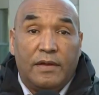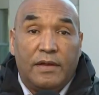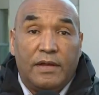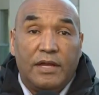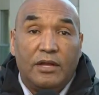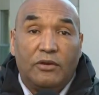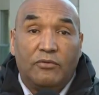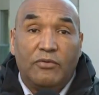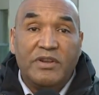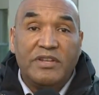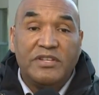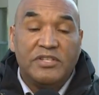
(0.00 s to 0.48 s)

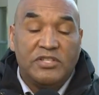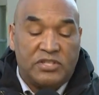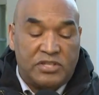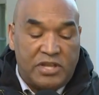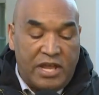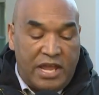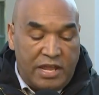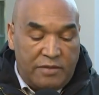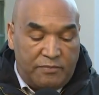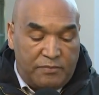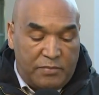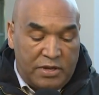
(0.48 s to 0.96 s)
In a written
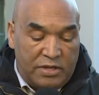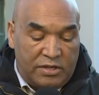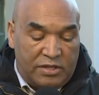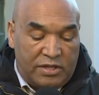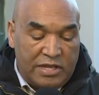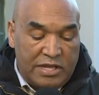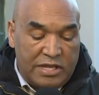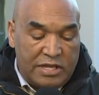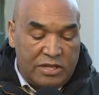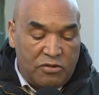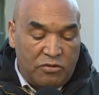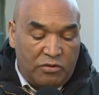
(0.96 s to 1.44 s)

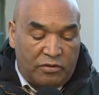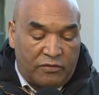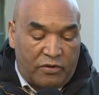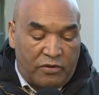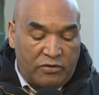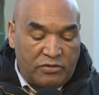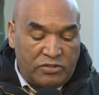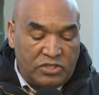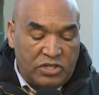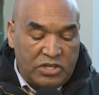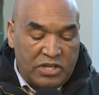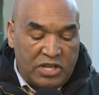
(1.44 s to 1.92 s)
statement, the
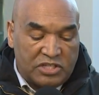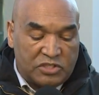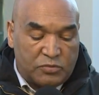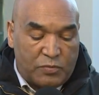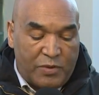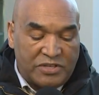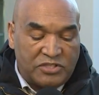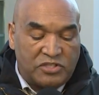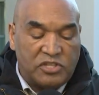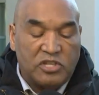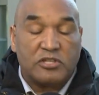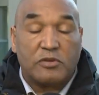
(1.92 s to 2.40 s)
university
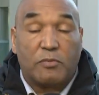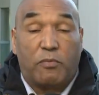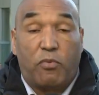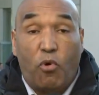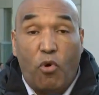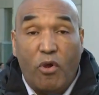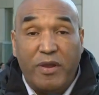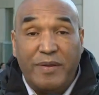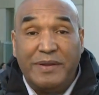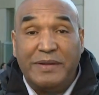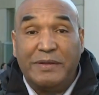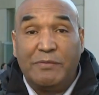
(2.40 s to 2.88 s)
expressed
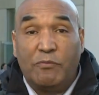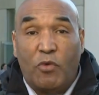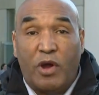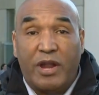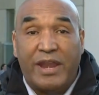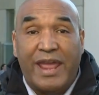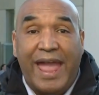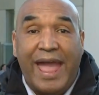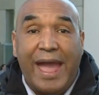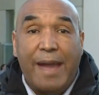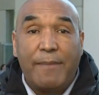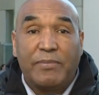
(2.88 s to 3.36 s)
disappointment in
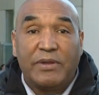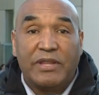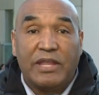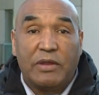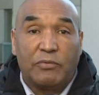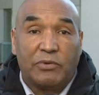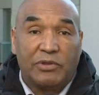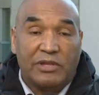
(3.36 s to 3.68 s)
what happened.